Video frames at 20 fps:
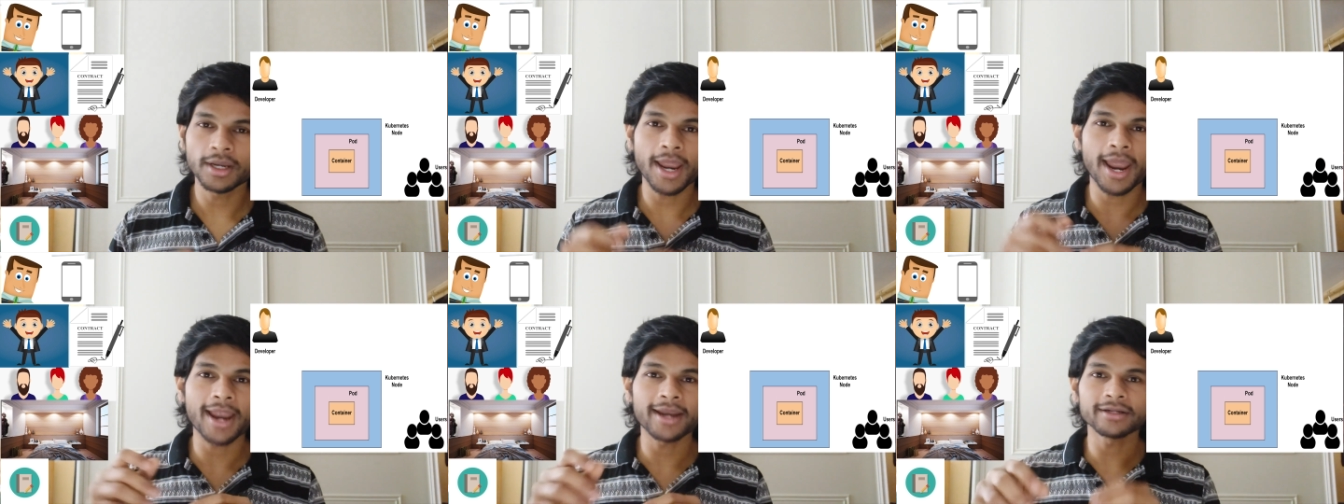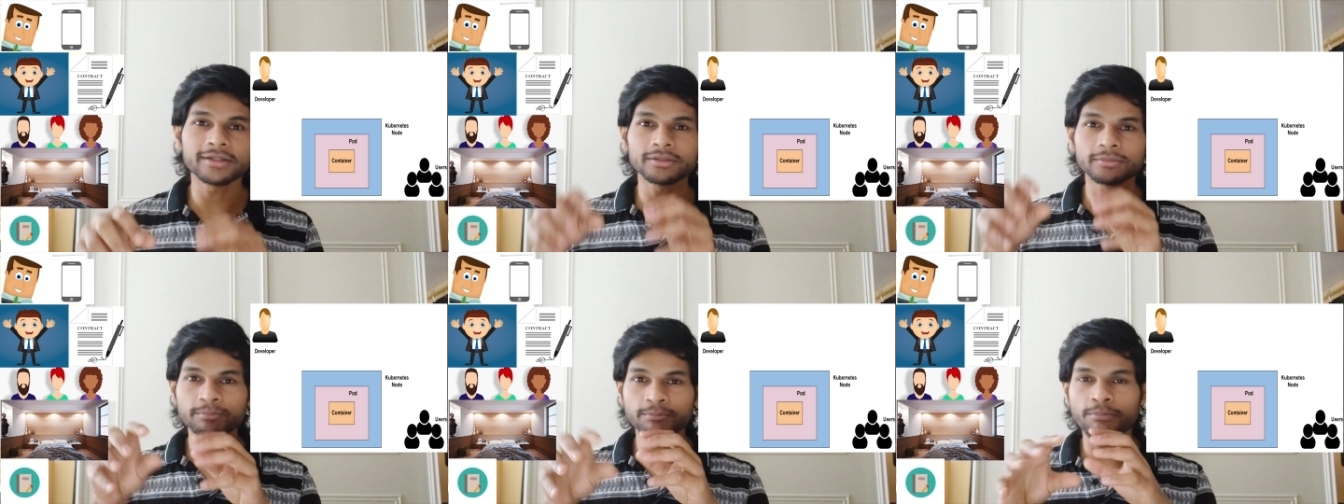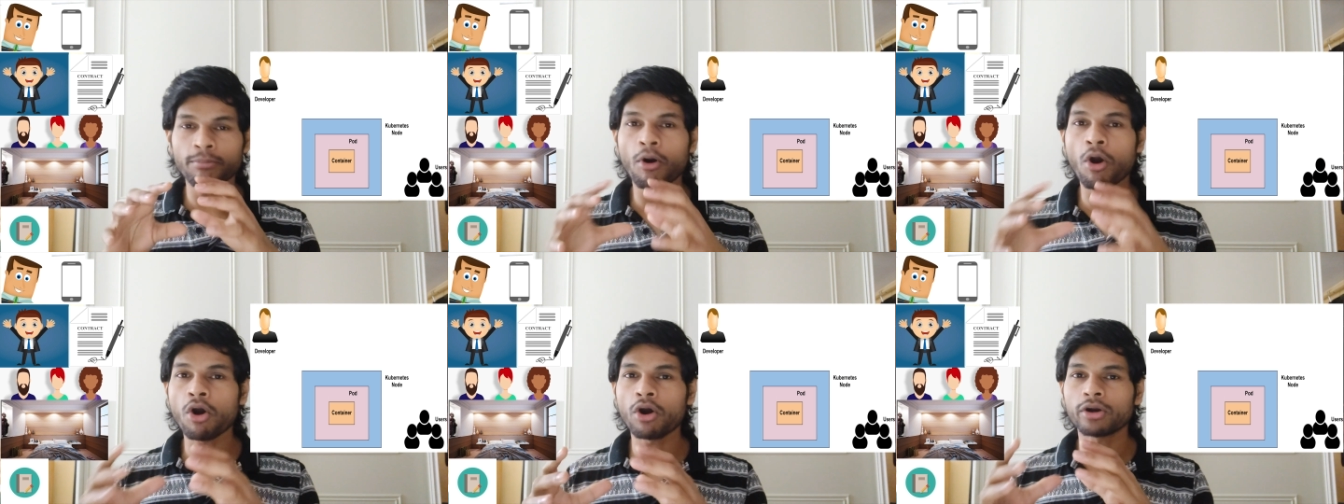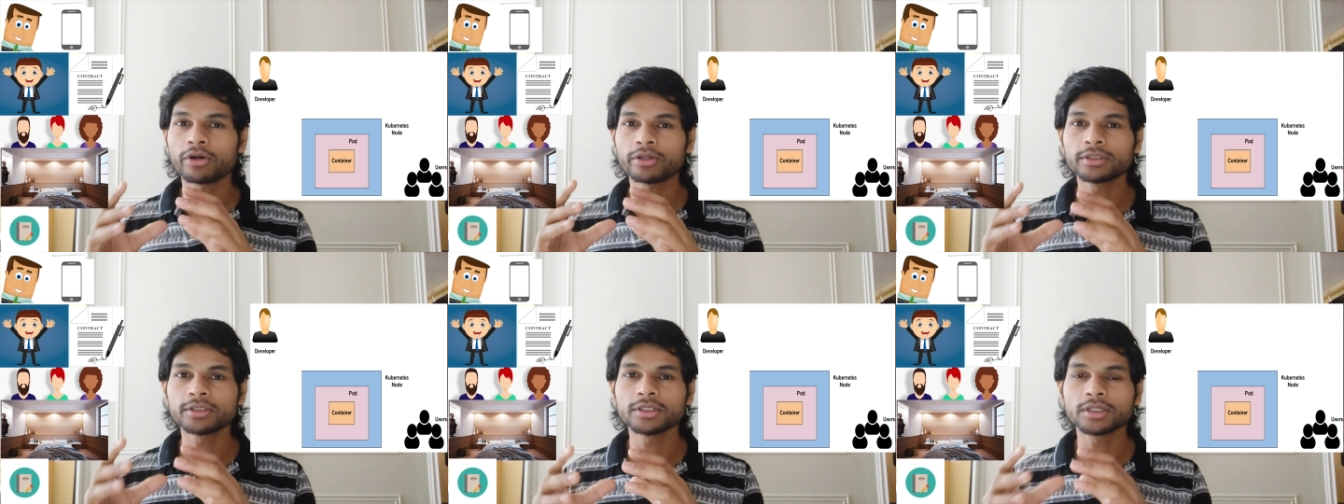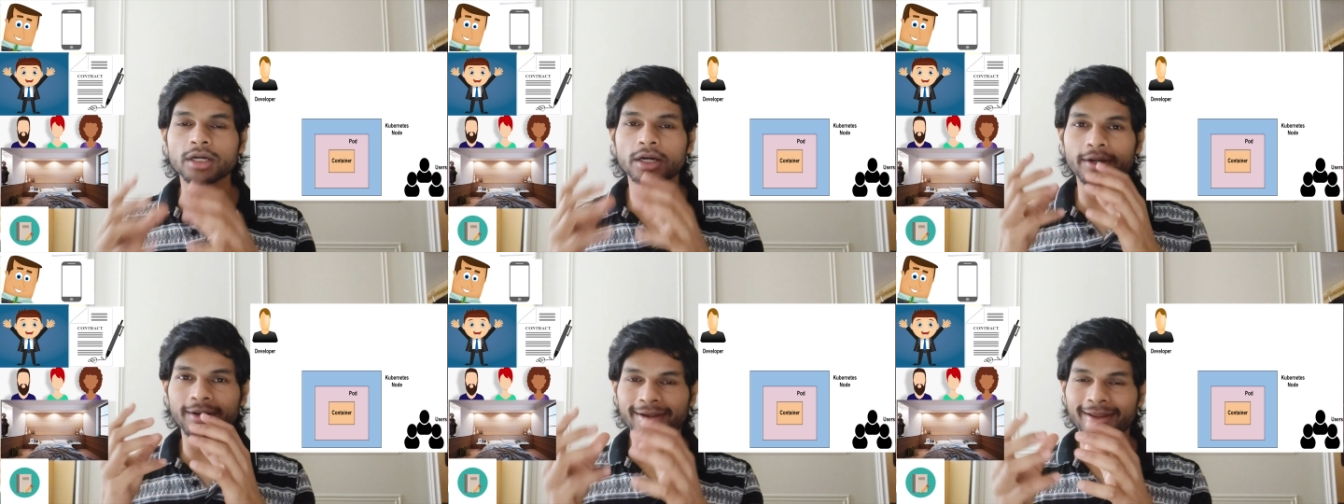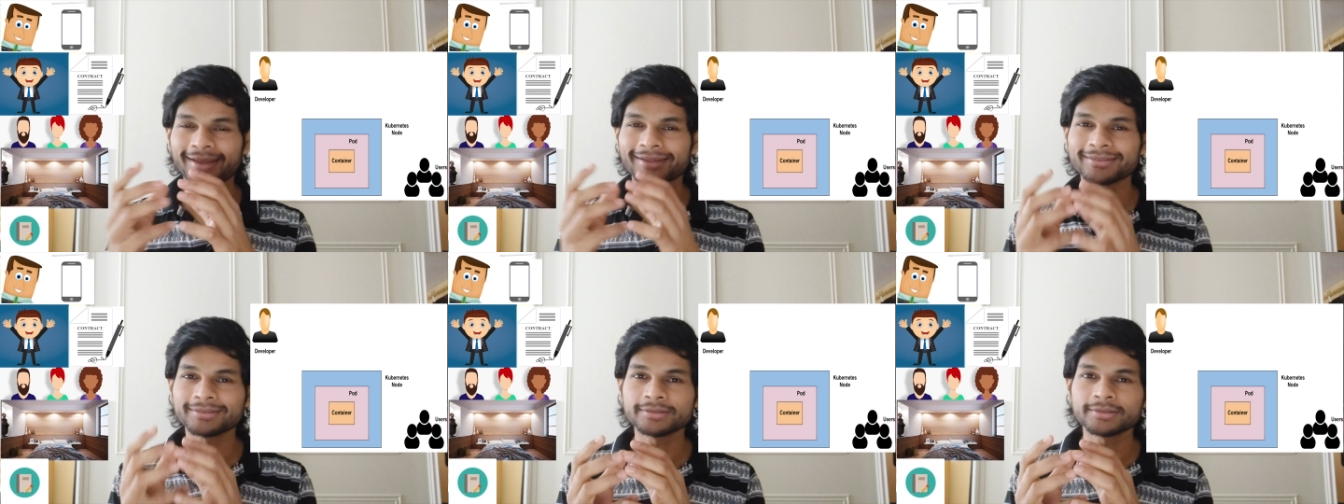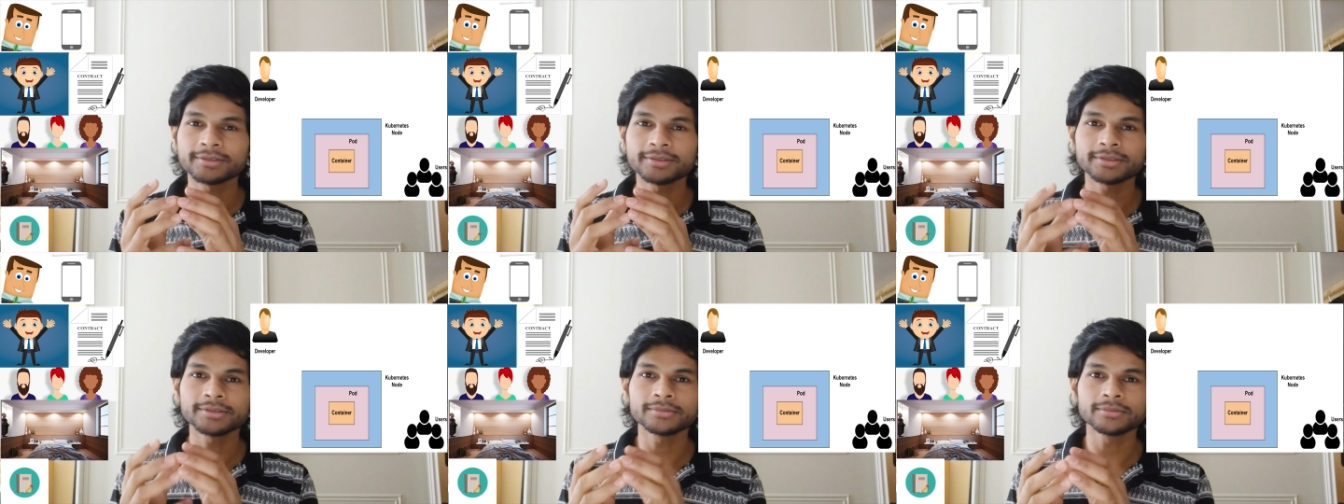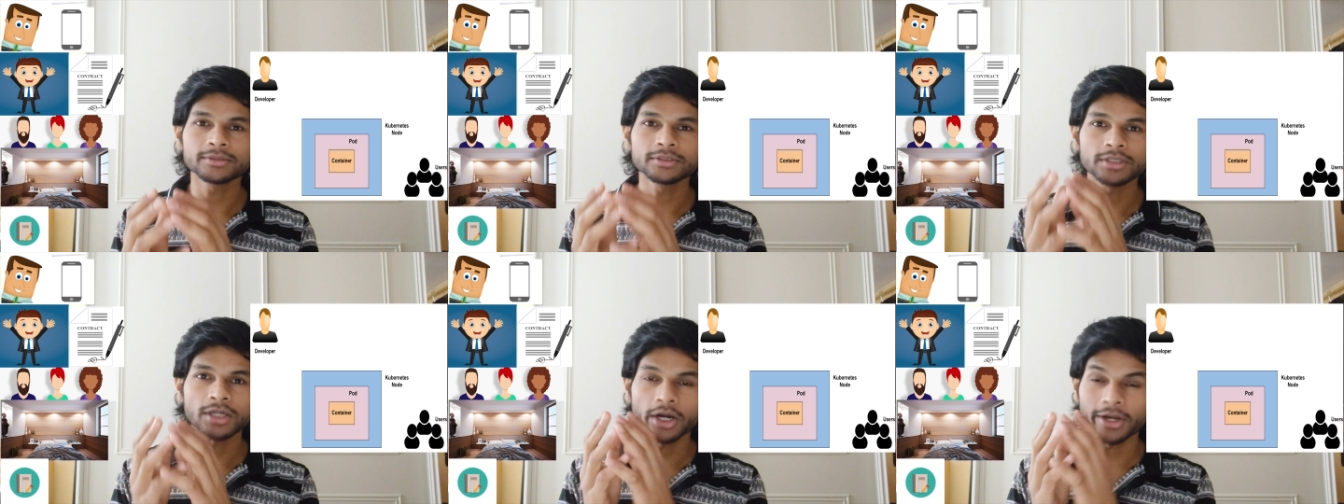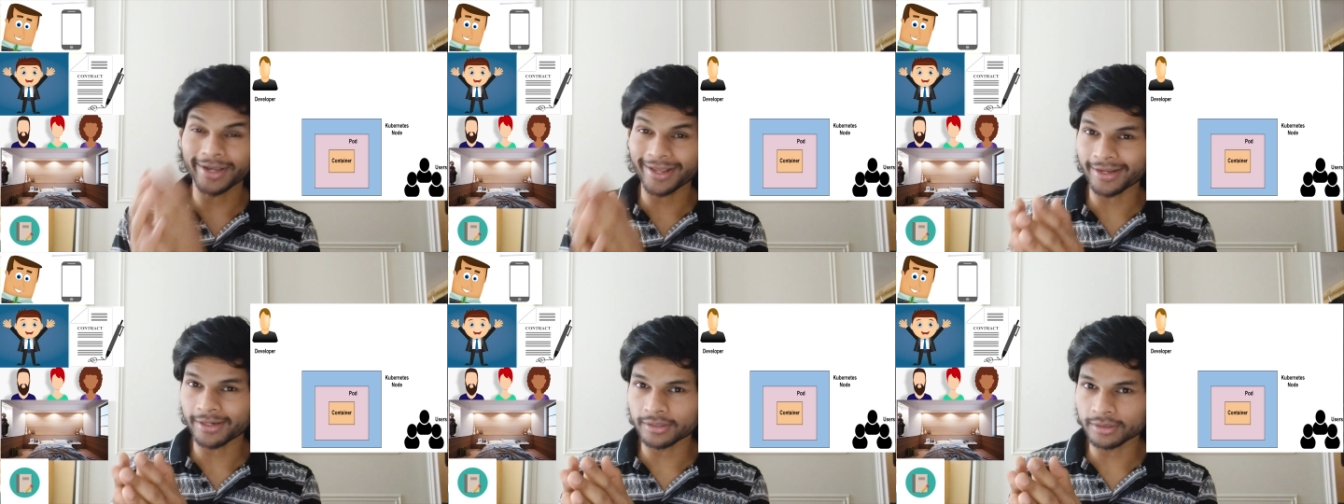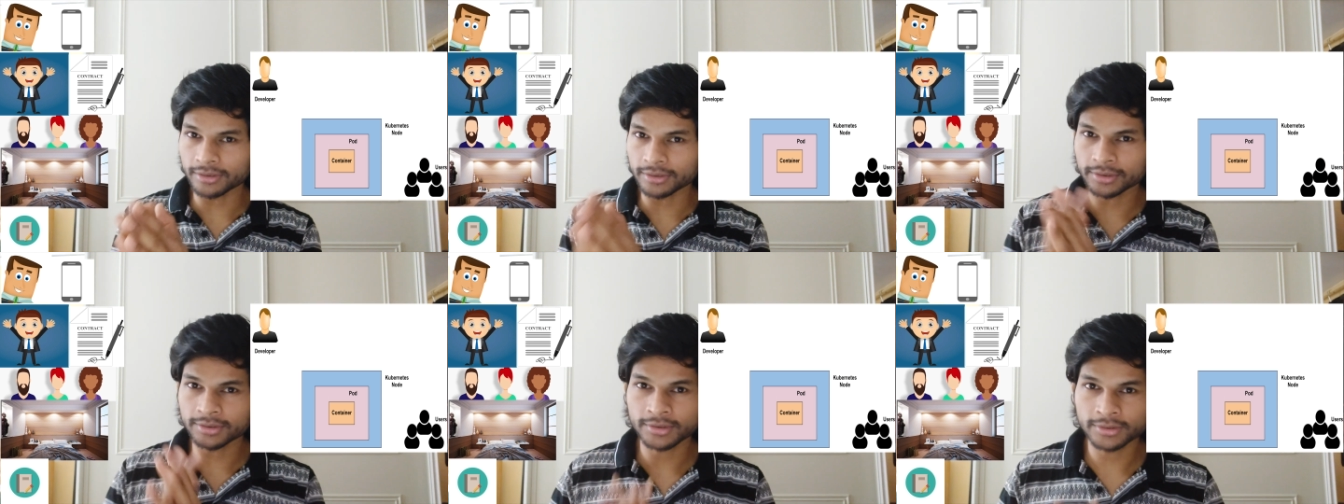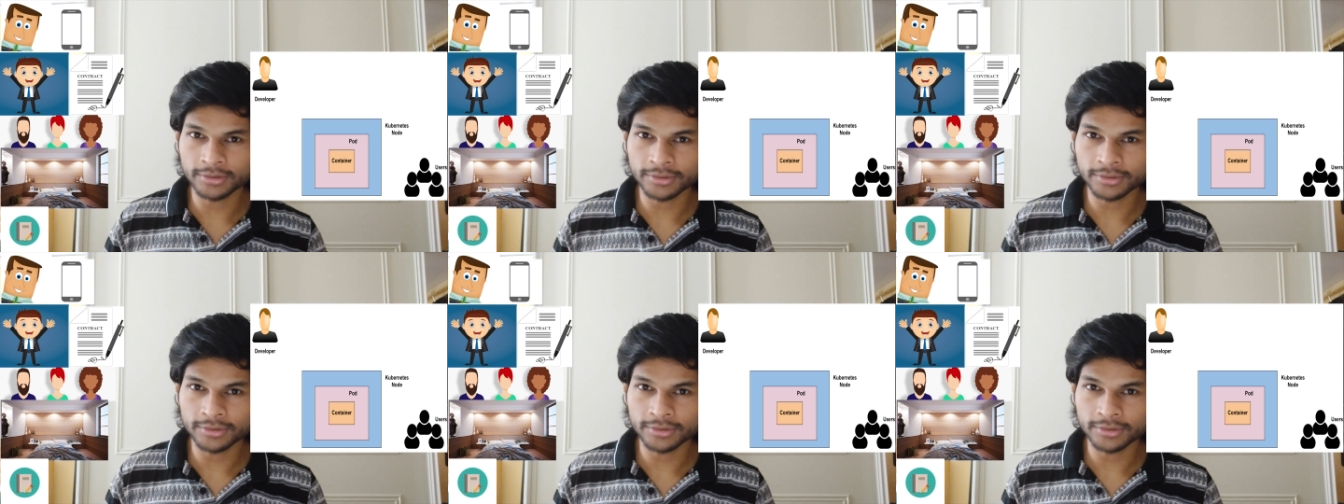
And pod contains containers.